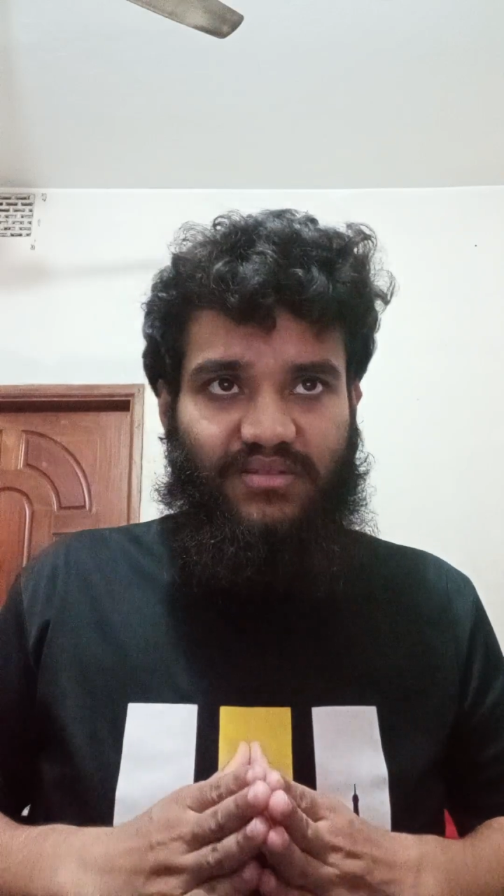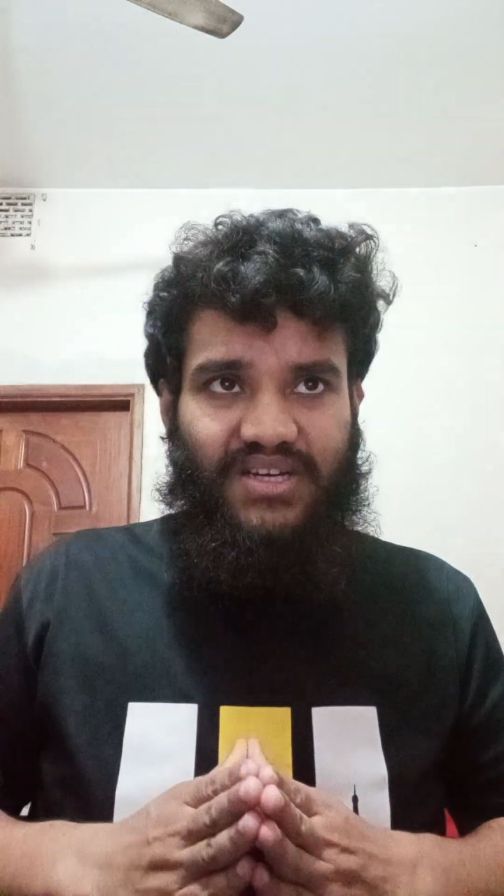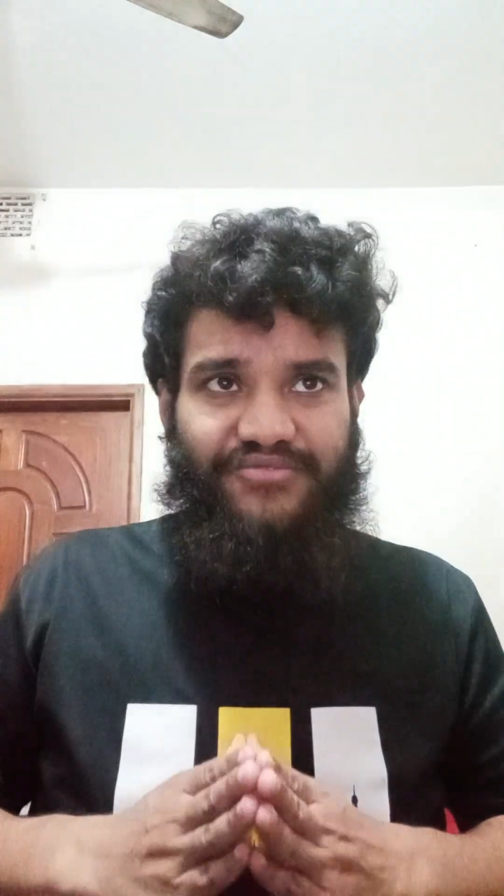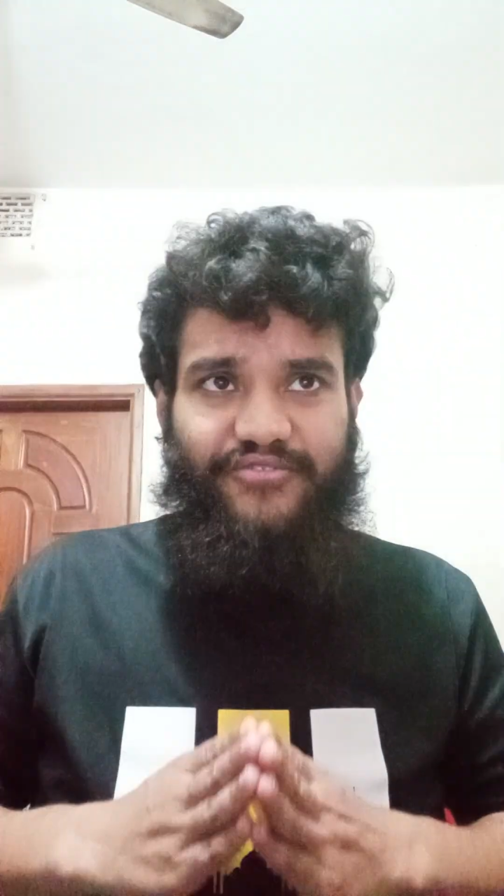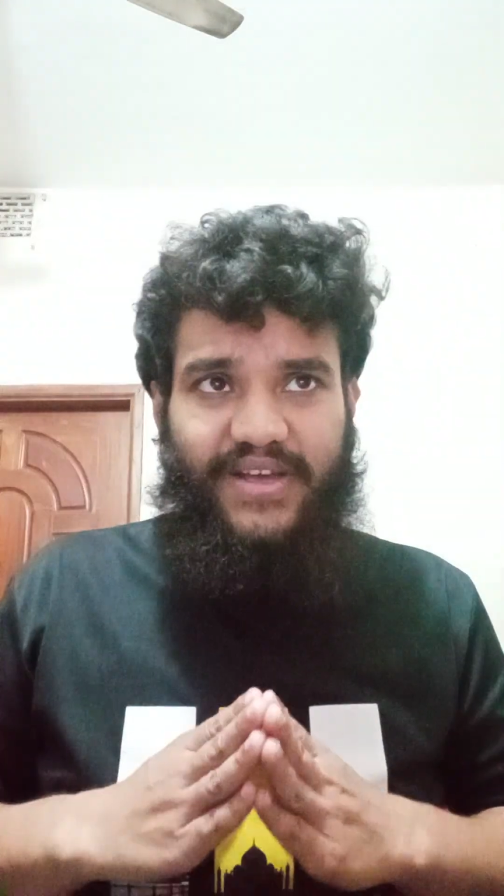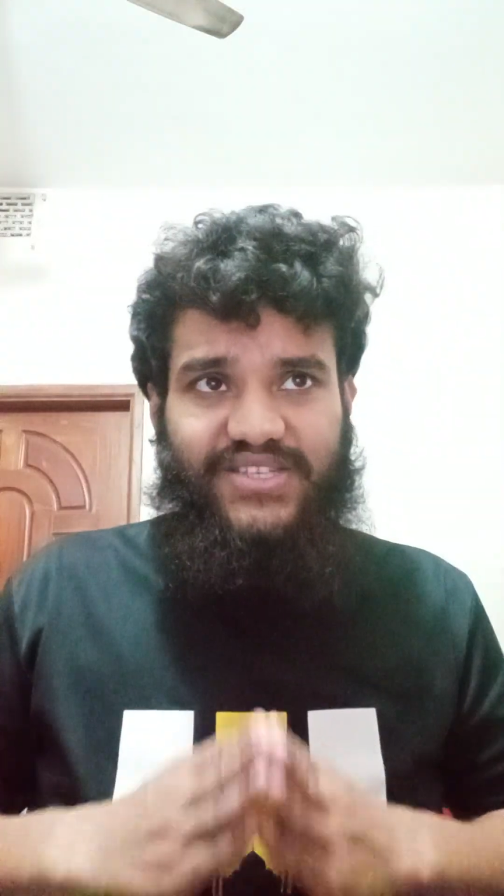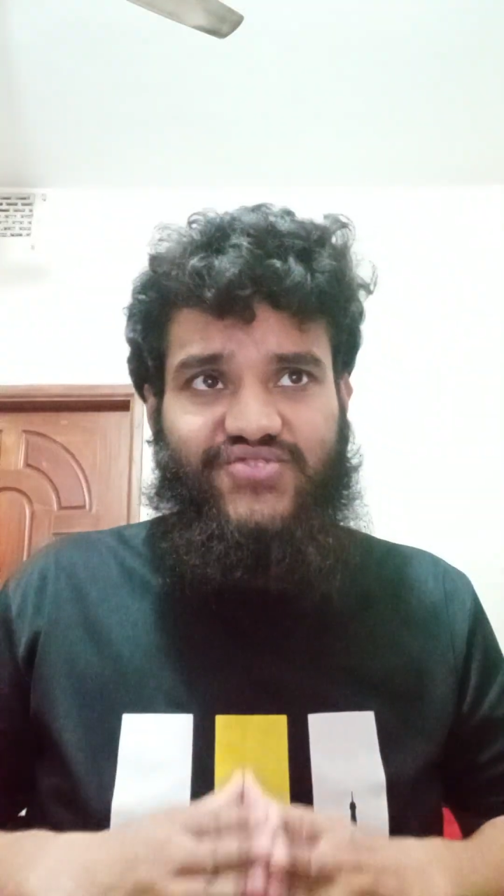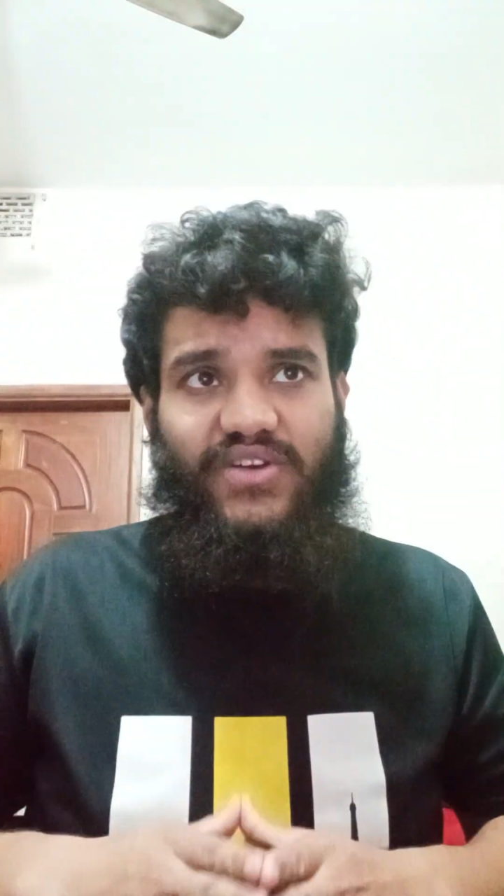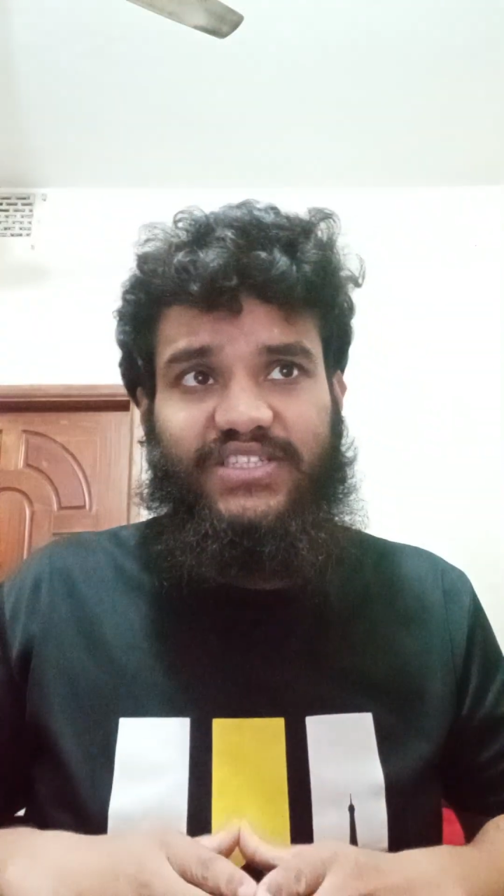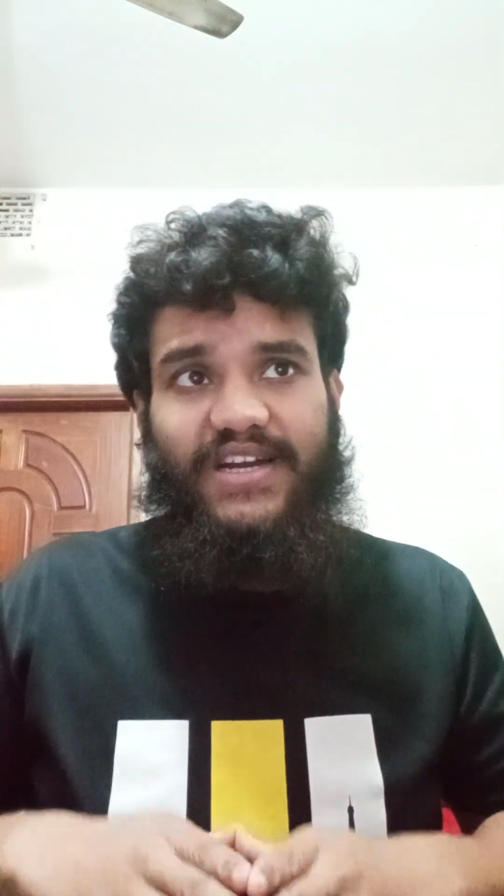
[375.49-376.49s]

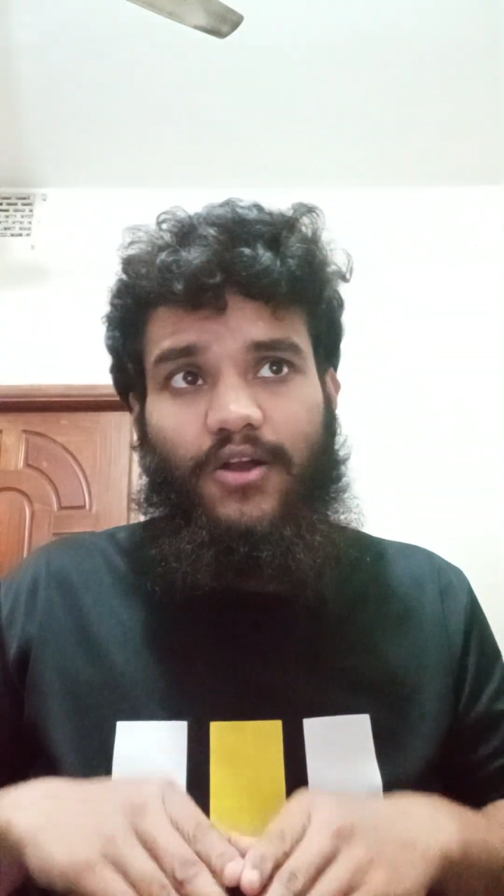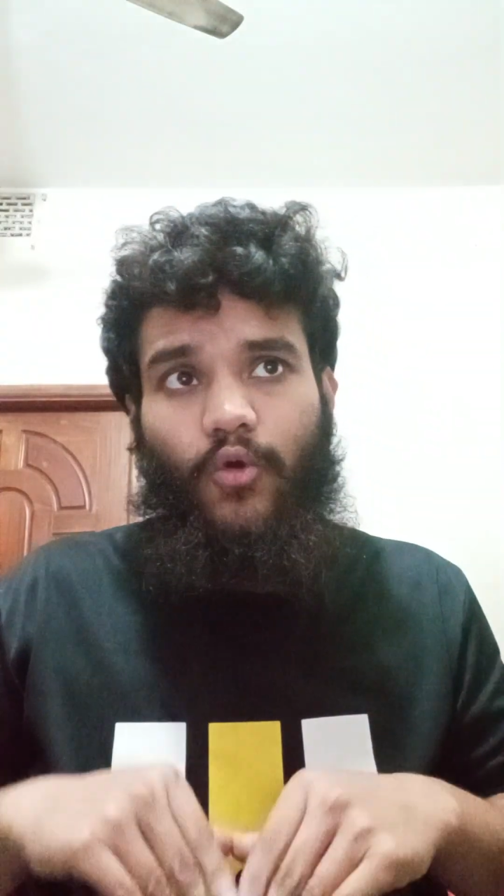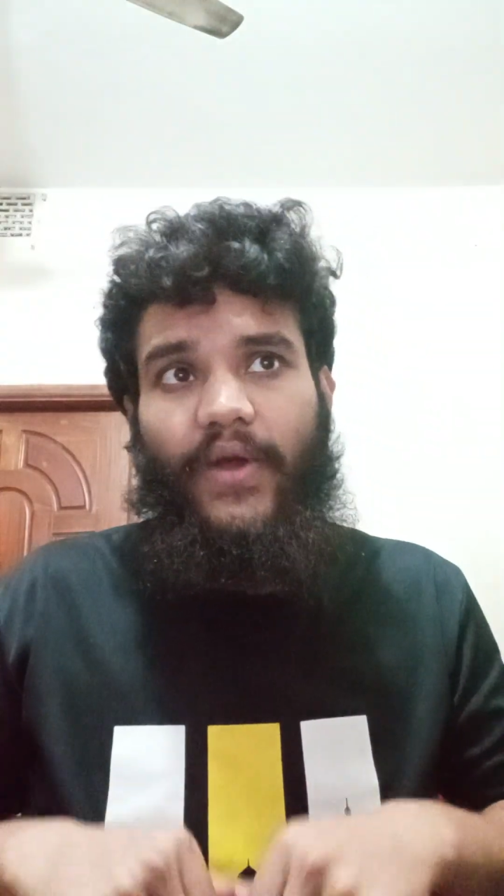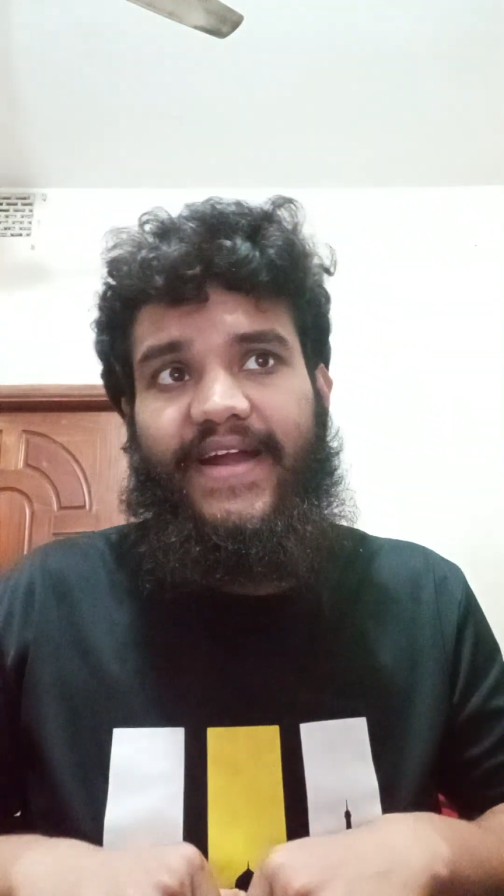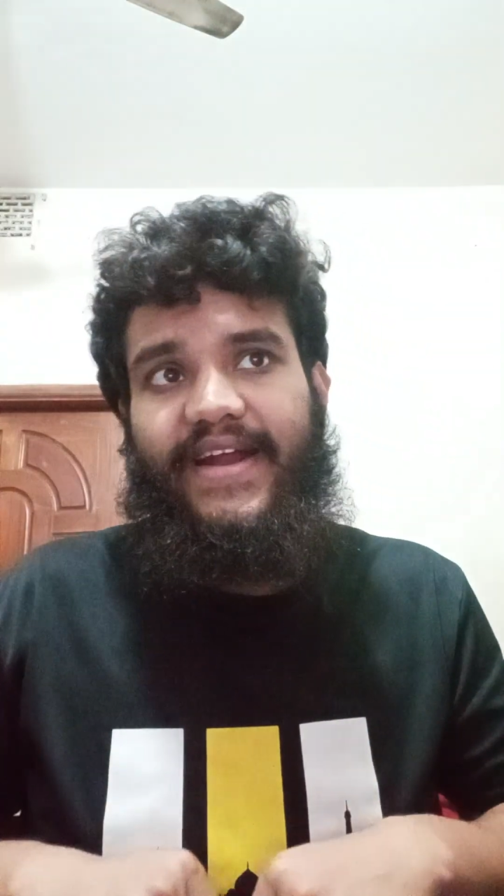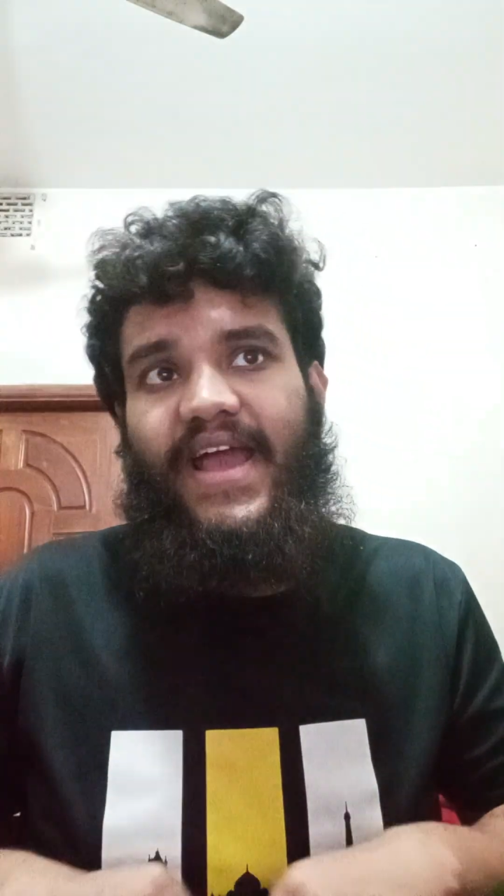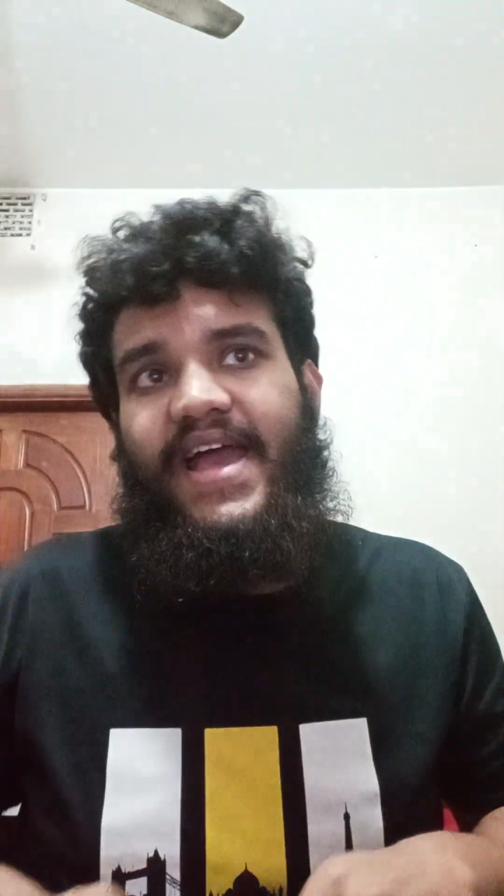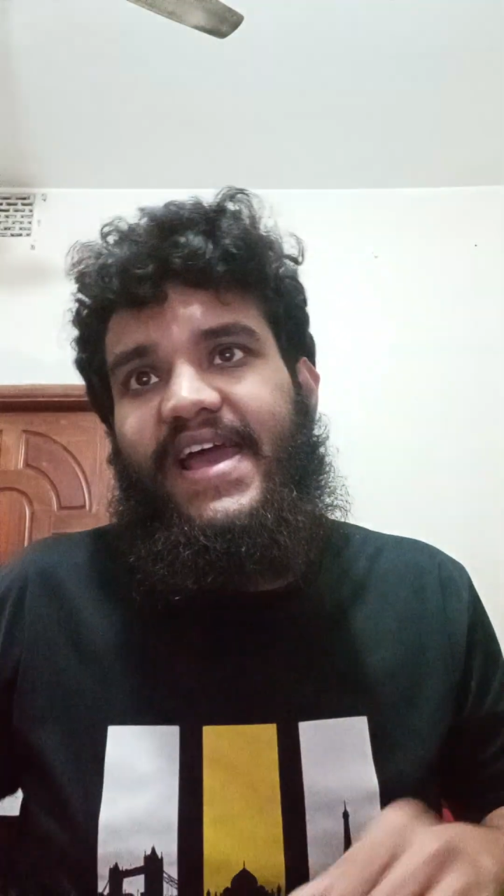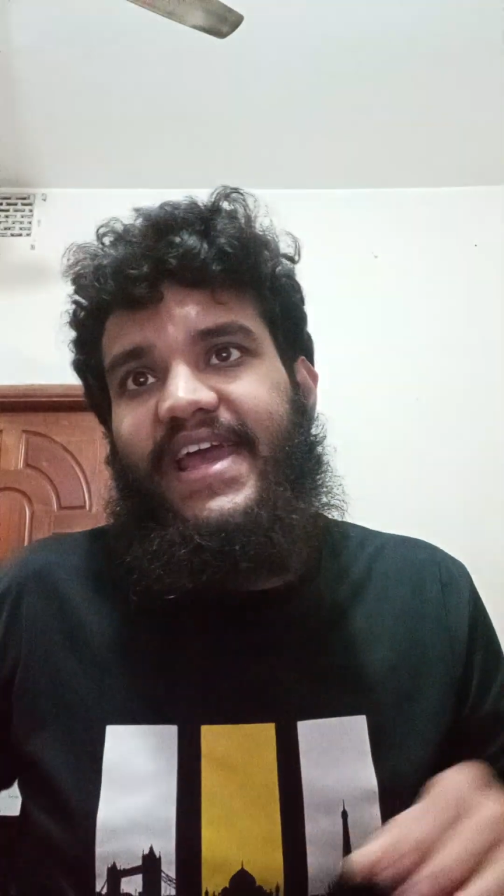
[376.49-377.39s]
infrastructure are located